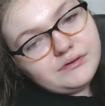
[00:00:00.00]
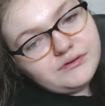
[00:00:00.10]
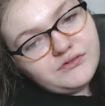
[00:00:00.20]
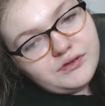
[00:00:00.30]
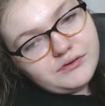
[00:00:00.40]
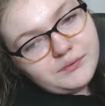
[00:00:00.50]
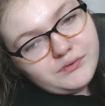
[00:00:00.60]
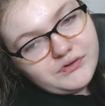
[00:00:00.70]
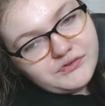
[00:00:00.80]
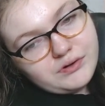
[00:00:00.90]
So the
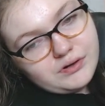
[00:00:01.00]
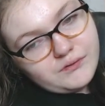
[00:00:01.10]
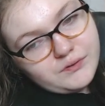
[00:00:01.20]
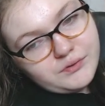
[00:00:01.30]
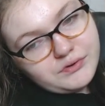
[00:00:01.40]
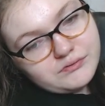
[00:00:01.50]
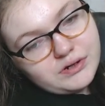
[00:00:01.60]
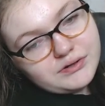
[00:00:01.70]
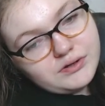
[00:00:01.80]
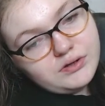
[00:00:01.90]
police car went with
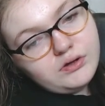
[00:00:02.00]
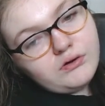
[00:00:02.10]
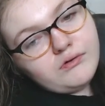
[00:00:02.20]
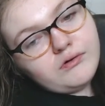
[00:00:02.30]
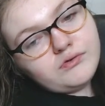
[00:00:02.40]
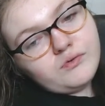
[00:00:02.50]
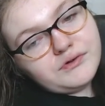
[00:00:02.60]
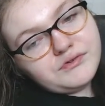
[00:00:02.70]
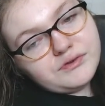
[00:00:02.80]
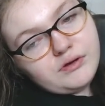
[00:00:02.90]
Loretta all the
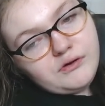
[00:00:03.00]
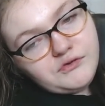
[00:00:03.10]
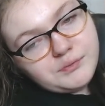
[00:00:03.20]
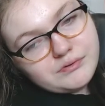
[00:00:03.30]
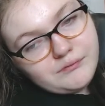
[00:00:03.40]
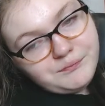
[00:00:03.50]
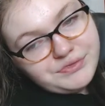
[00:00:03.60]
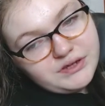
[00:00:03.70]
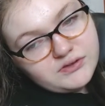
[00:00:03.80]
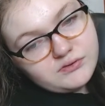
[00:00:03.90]
way to the hospital.
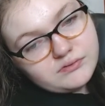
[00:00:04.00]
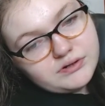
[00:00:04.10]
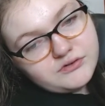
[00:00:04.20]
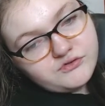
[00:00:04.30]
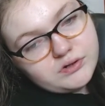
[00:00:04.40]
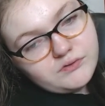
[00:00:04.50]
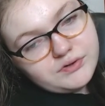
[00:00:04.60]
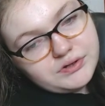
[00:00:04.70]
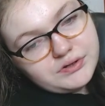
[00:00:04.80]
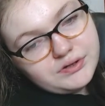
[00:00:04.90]
Loretta drove
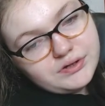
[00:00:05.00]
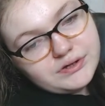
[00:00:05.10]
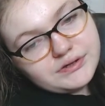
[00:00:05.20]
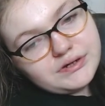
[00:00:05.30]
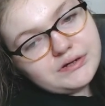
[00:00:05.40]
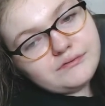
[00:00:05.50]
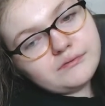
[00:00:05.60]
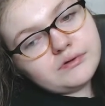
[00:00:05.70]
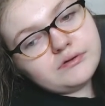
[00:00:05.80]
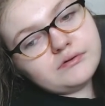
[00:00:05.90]
in and gave her
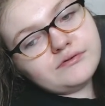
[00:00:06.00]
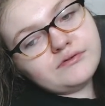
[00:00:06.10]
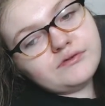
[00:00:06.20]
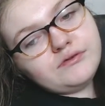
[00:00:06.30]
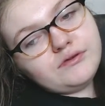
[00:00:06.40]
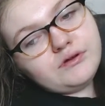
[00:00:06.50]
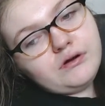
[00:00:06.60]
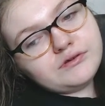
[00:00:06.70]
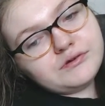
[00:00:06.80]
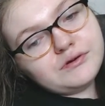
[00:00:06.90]
brother to the
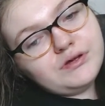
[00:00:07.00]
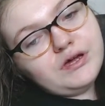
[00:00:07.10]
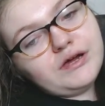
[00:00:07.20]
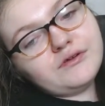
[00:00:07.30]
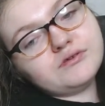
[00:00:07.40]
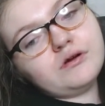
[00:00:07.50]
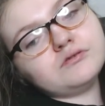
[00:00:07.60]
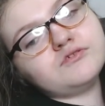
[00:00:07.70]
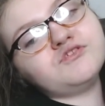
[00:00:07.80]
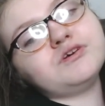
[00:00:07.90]
doctor, and the
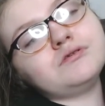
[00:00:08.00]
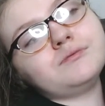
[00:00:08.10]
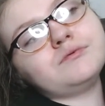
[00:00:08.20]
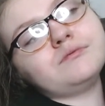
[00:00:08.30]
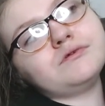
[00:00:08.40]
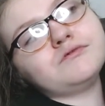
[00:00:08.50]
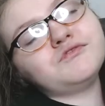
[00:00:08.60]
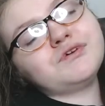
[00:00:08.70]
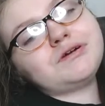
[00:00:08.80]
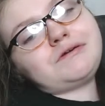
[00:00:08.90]
doctor set up her
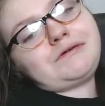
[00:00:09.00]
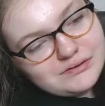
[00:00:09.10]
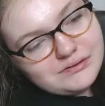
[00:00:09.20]
brother's finger.